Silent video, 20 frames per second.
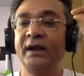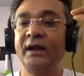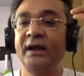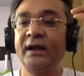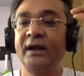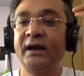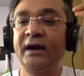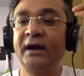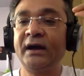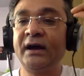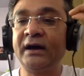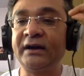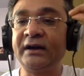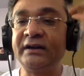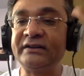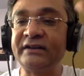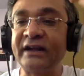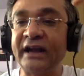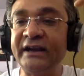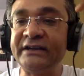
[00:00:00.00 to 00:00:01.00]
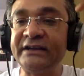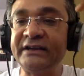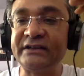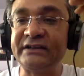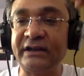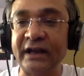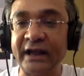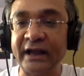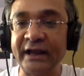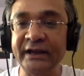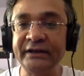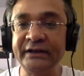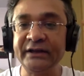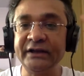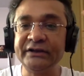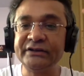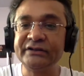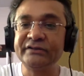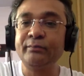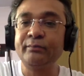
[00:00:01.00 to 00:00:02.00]
uh, resides light,
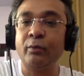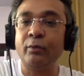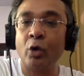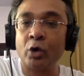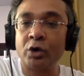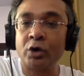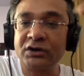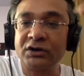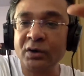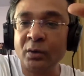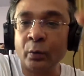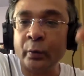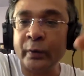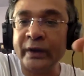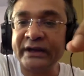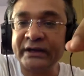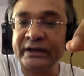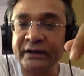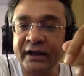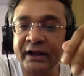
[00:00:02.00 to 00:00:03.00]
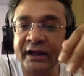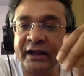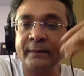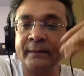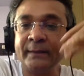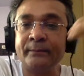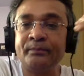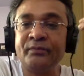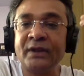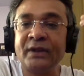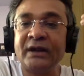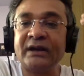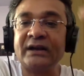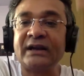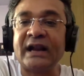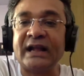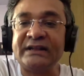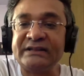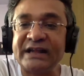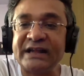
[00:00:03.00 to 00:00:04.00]
sport, victory,
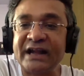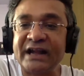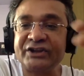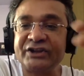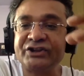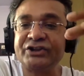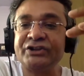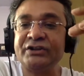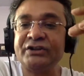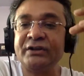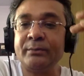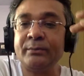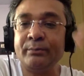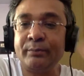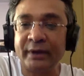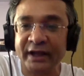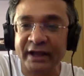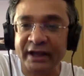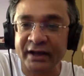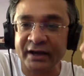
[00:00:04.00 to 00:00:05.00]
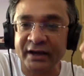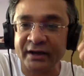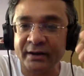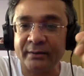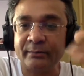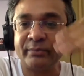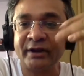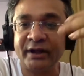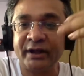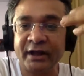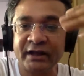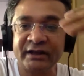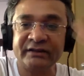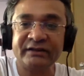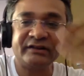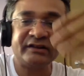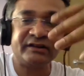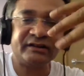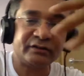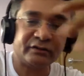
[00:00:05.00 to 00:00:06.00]
transaction, prayer, prayer in the
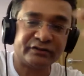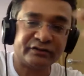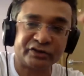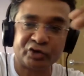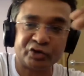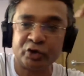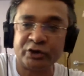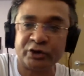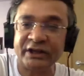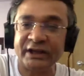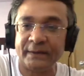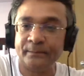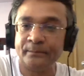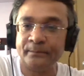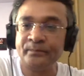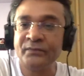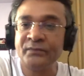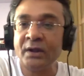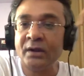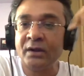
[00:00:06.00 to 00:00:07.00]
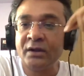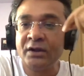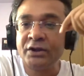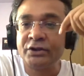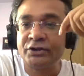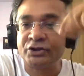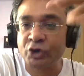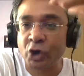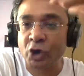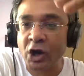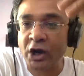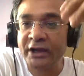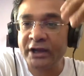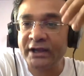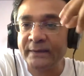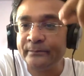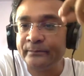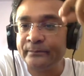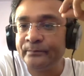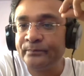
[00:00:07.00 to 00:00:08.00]
sense of stuti, joy,
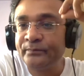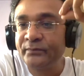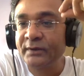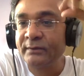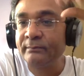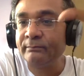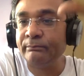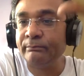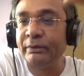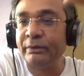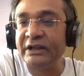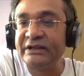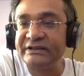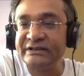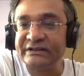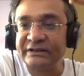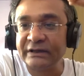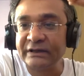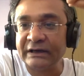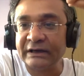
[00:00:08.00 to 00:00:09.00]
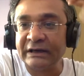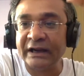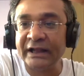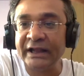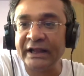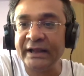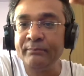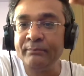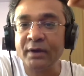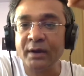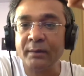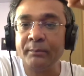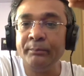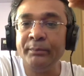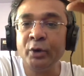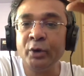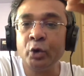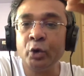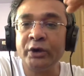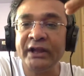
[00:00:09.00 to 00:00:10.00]
bliss, dream,
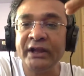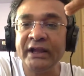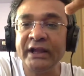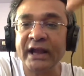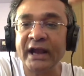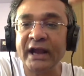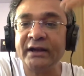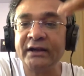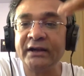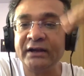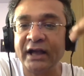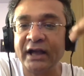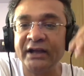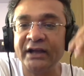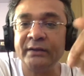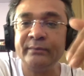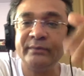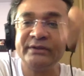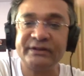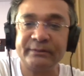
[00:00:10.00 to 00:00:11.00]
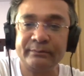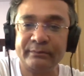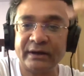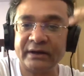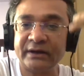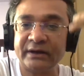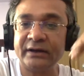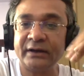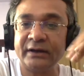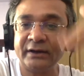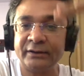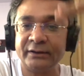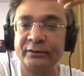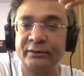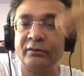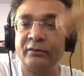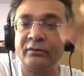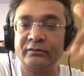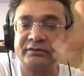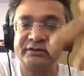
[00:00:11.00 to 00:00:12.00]
beauty, and dynamism, and uh, you
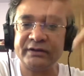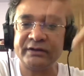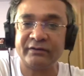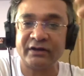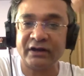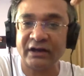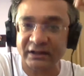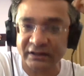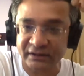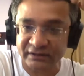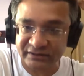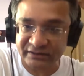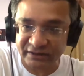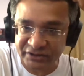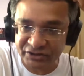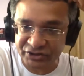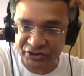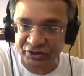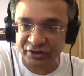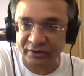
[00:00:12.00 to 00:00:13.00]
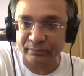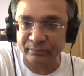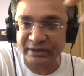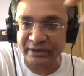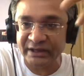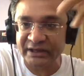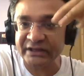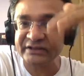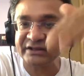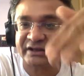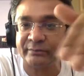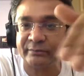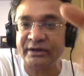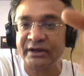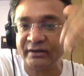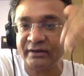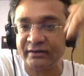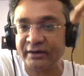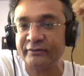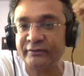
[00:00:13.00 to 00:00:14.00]
know several other such uh, meanings can be
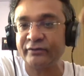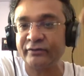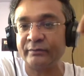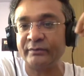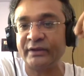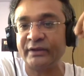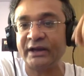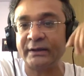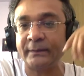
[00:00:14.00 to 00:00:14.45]
derived from that.